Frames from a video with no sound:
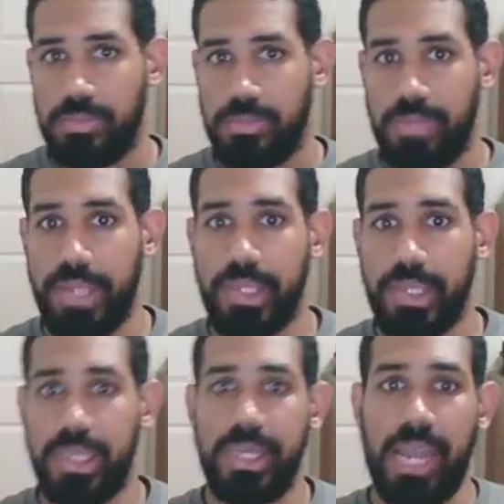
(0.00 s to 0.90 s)

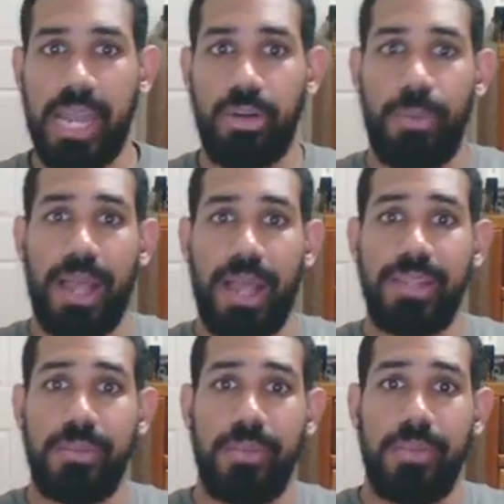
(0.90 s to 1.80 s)
Basically
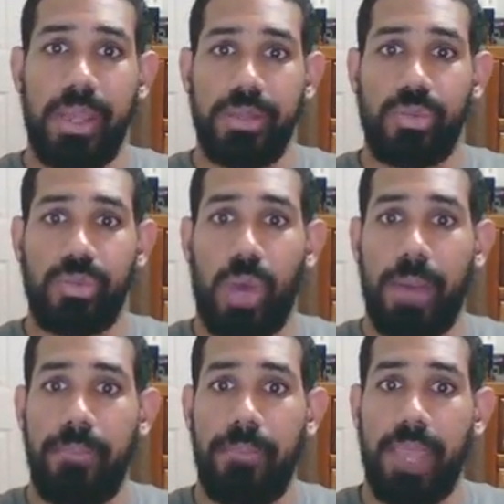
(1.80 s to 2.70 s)
necroplasm is
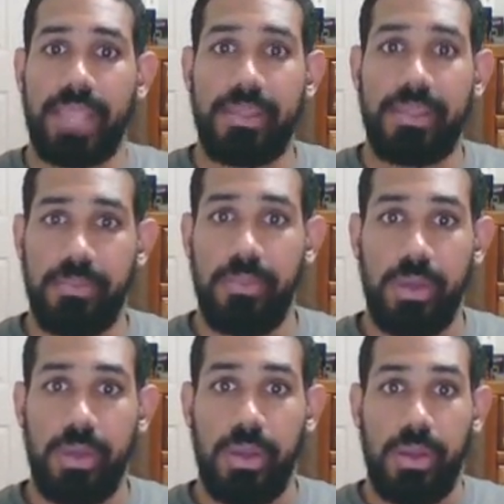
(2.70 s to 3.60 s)
what makes him
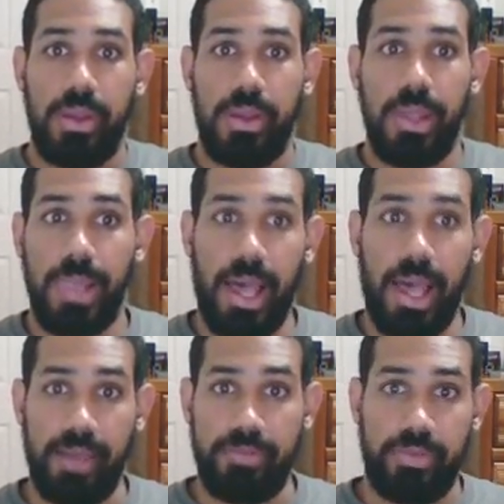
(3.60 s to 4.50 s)

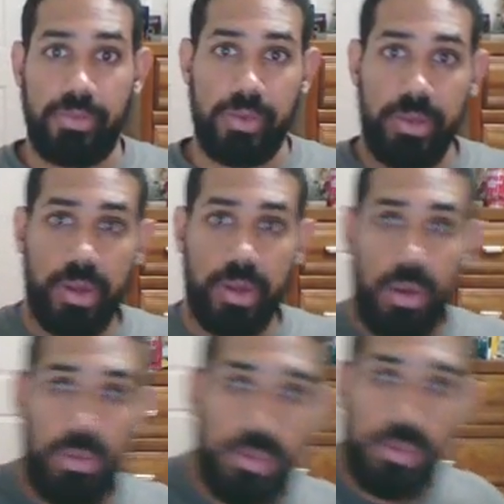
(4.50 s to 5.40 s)
alive. You
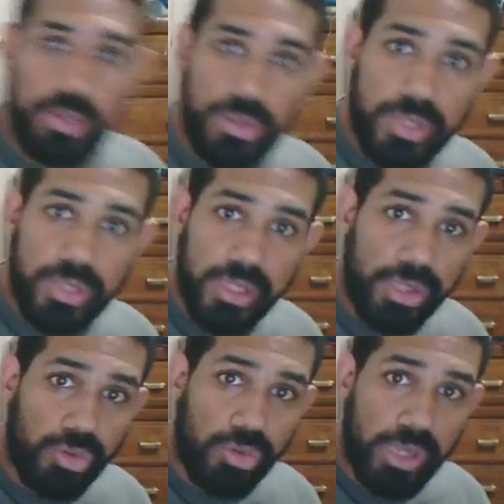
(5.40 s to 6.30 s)
know, you see this
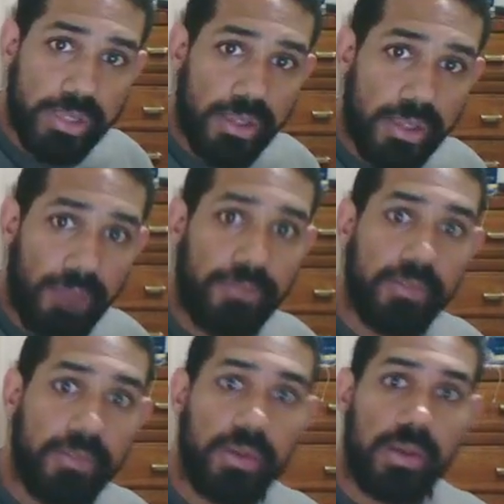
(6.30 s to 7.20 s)
green stuff?
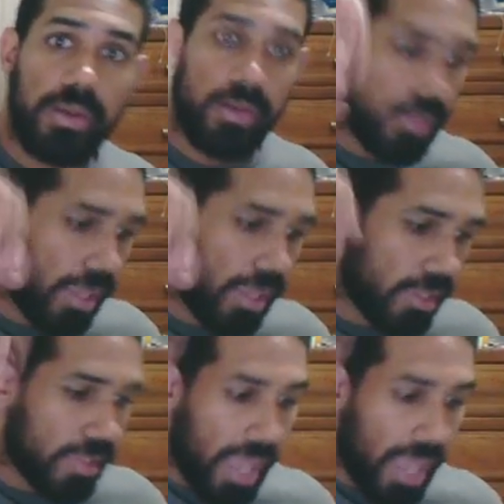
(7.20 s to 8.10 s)
Like his
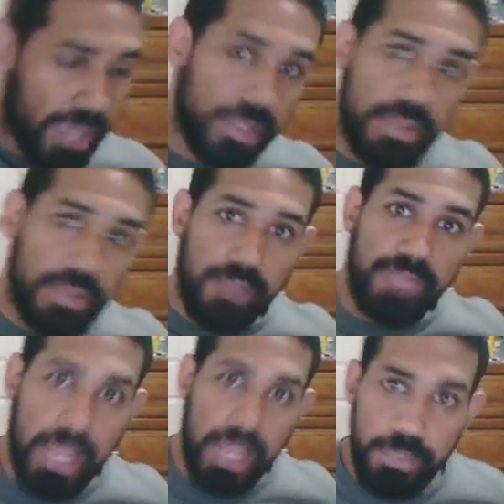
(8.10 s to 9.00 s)
eyes and stuff?
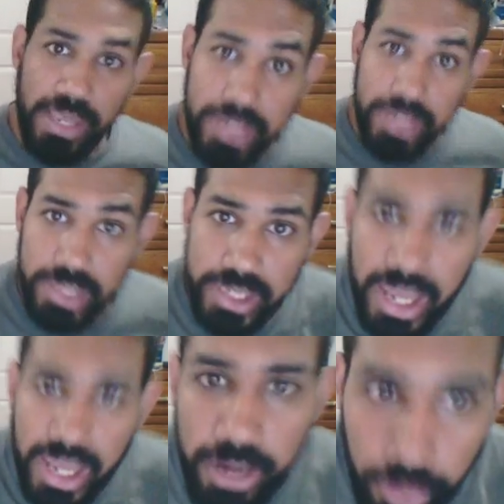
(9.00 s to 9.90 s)
That's basically
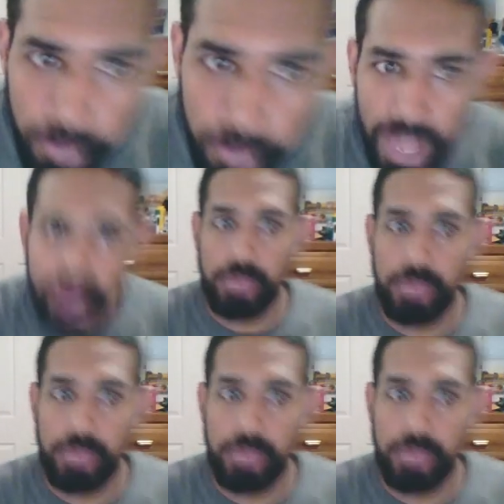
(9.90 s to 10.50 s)
necroplasm.